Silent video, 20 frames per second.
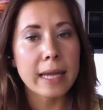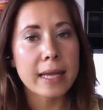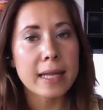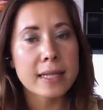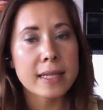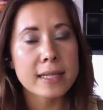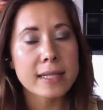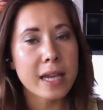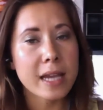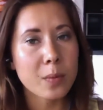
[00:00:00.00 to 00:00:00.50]

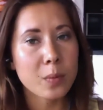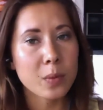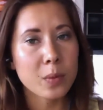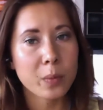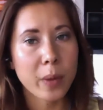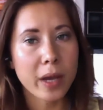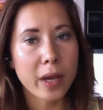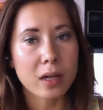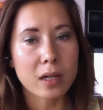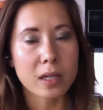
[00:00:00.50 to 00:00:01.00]
And same with
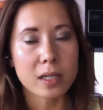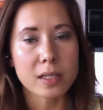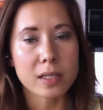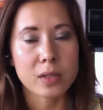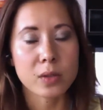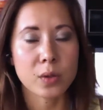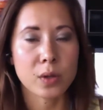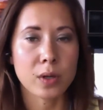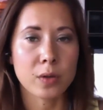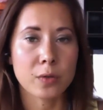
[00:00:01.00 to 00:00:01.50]

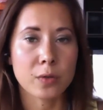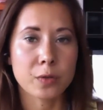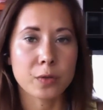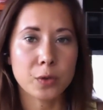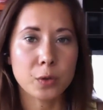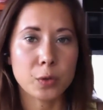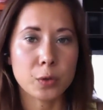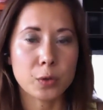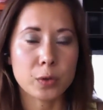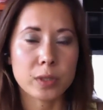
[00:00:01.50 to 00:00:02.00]
berries or
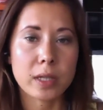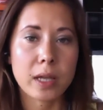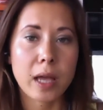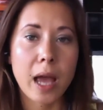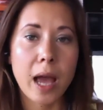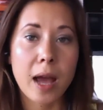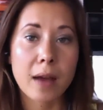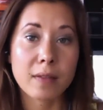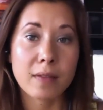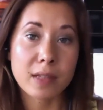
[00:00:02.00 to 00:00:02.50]
fruit.
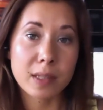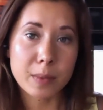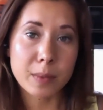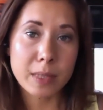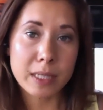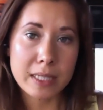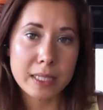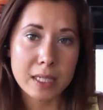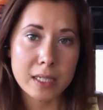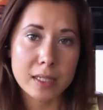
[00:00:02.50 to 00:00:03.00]
Have them
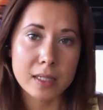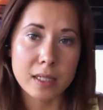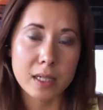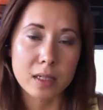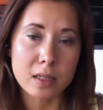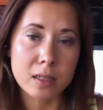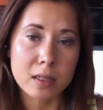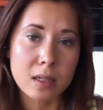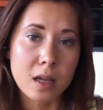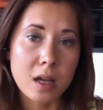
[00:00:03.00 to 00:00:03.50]
in
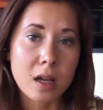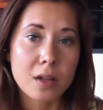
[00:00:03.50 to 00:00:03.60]
season.